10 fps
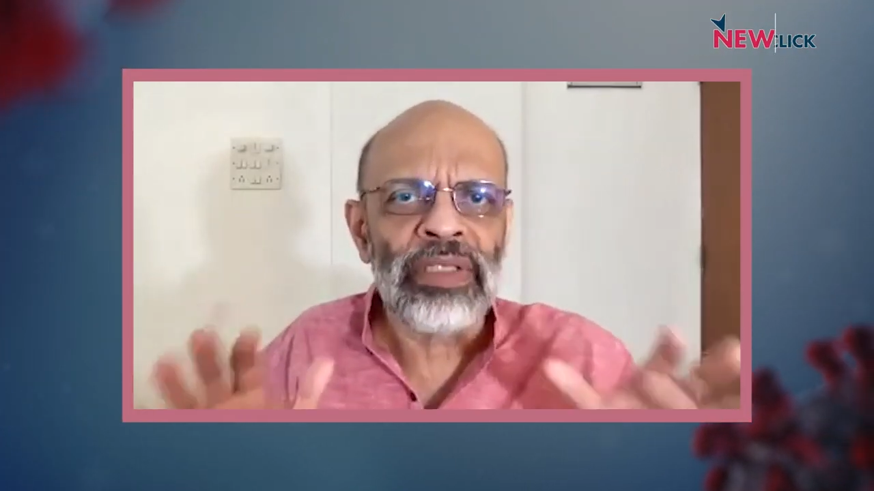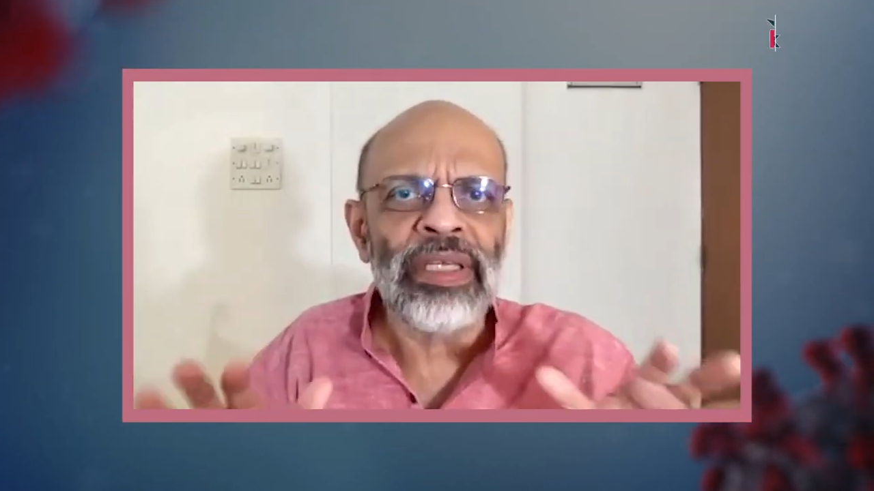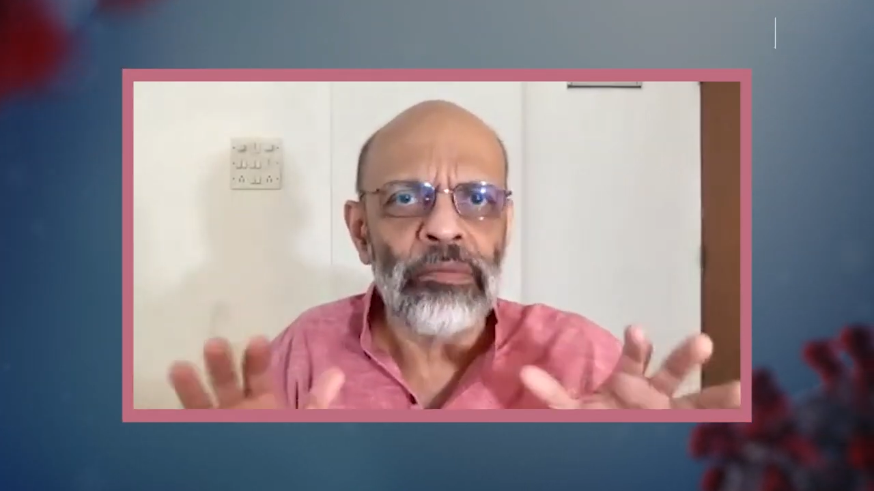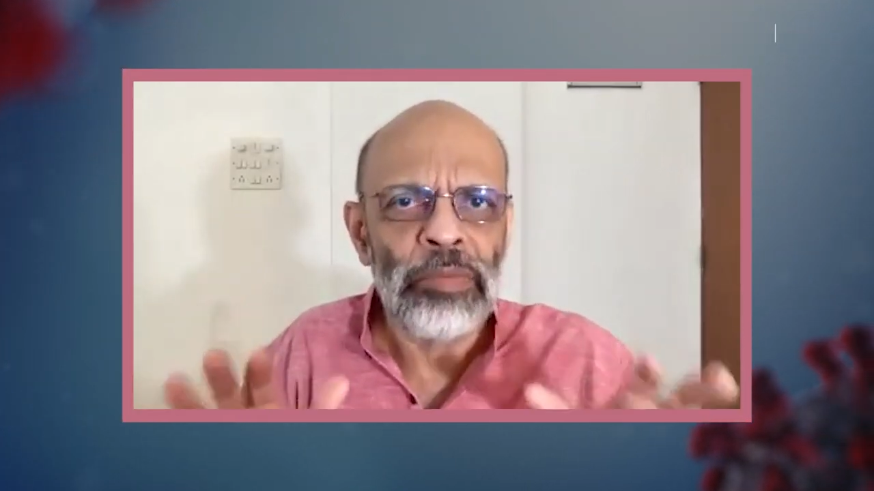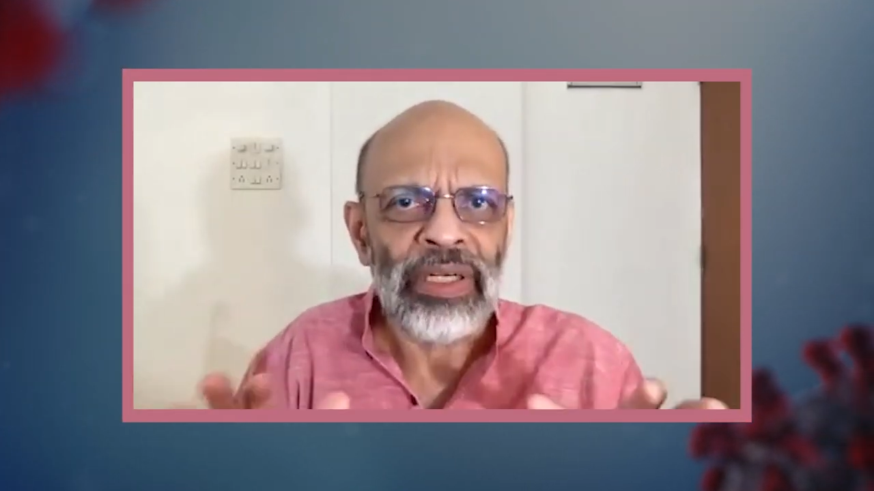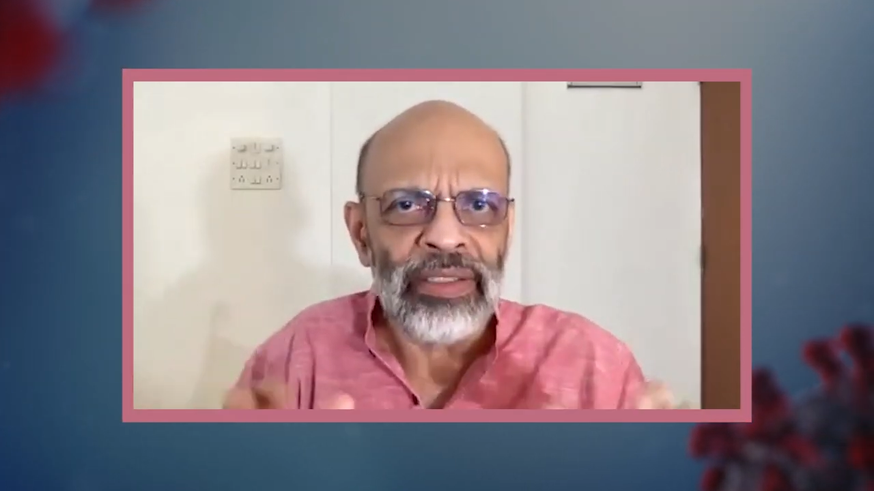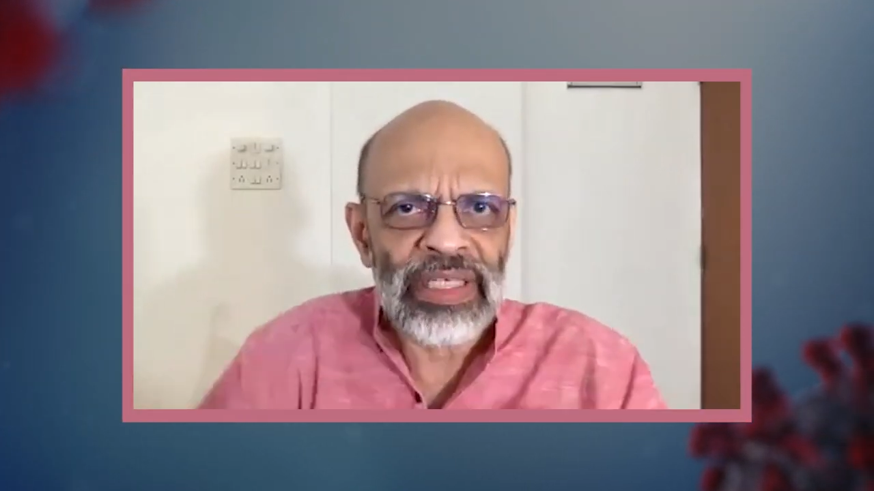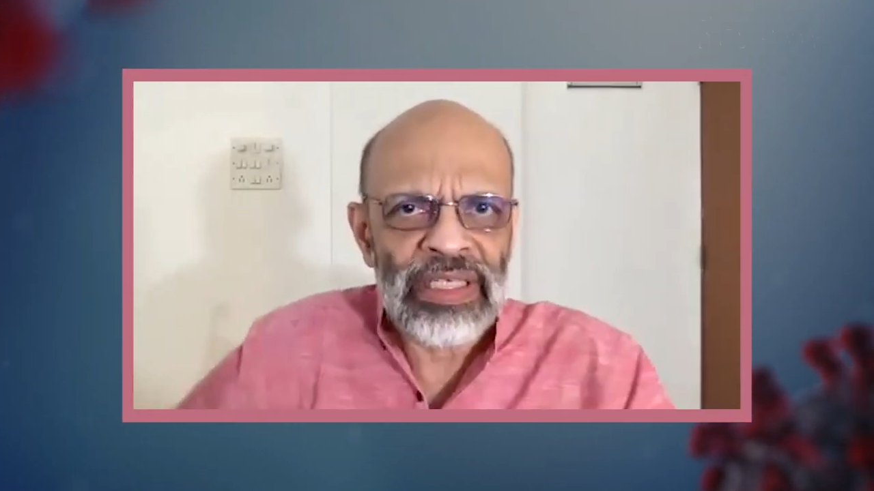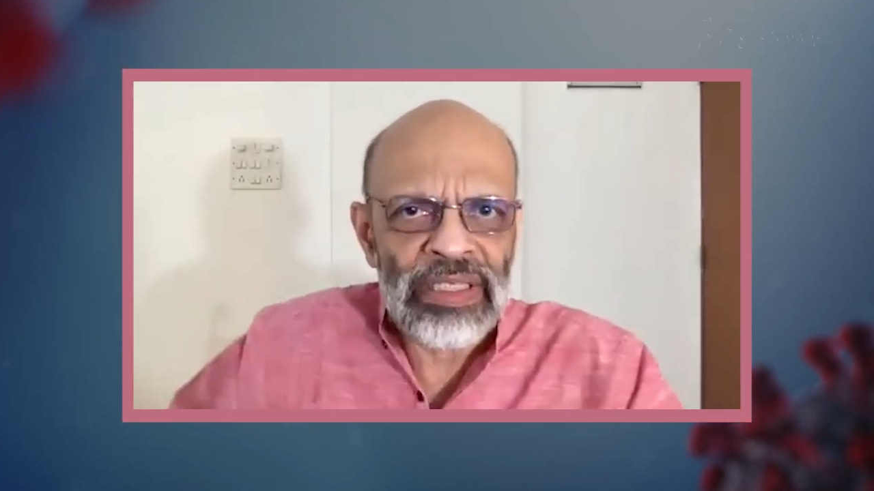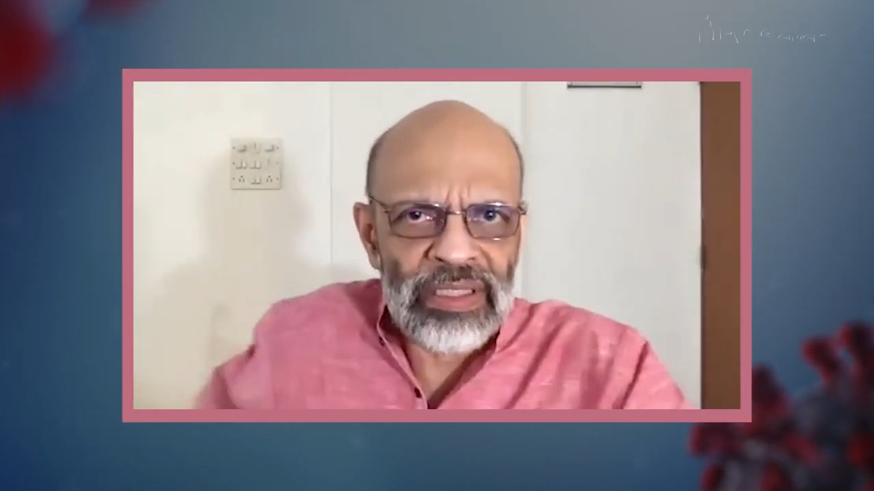the
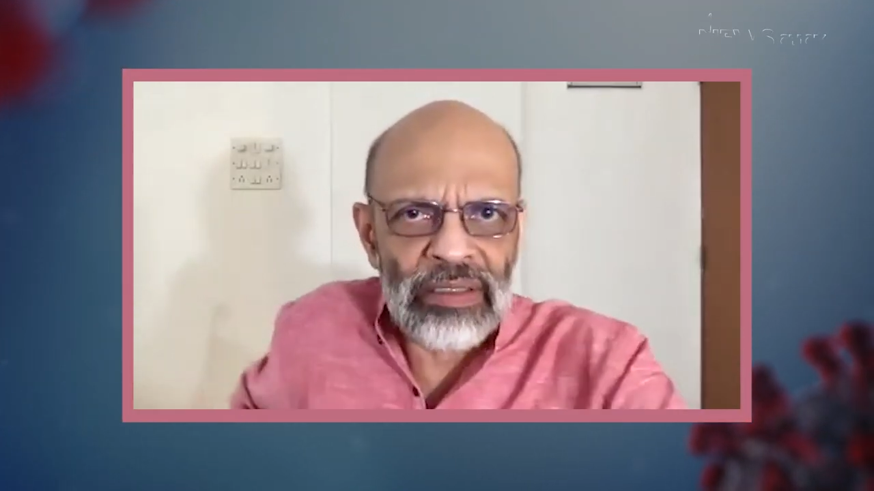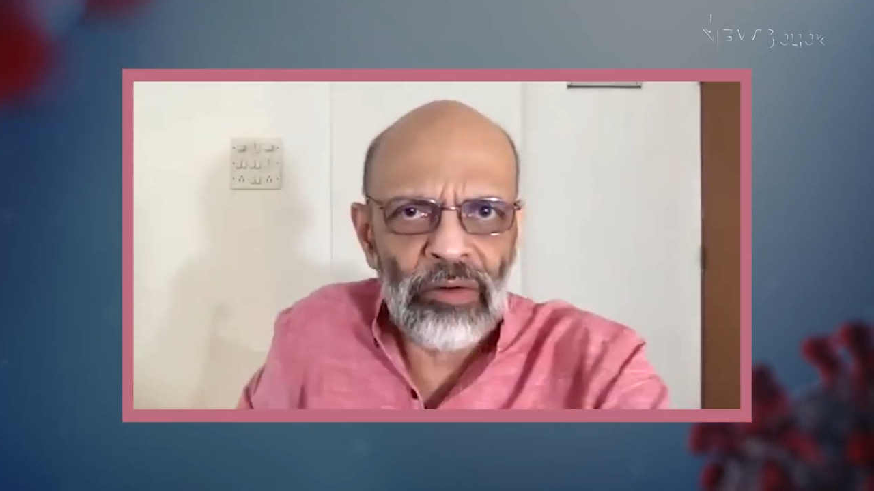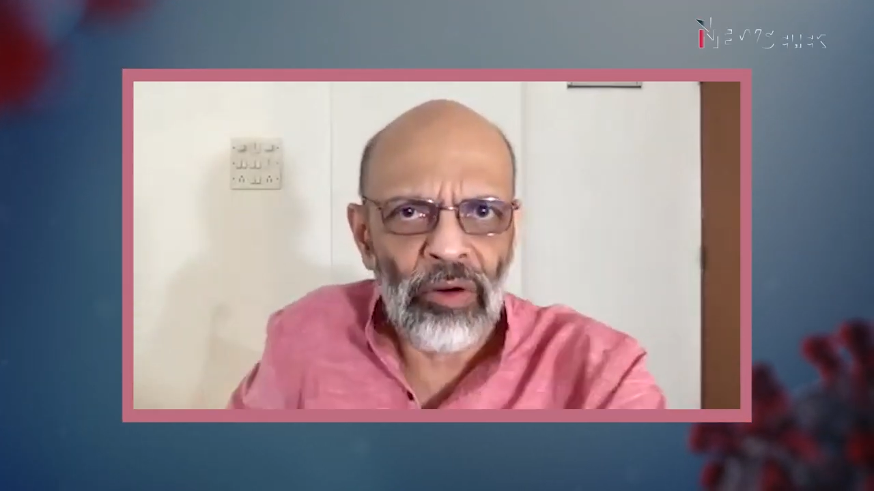abilities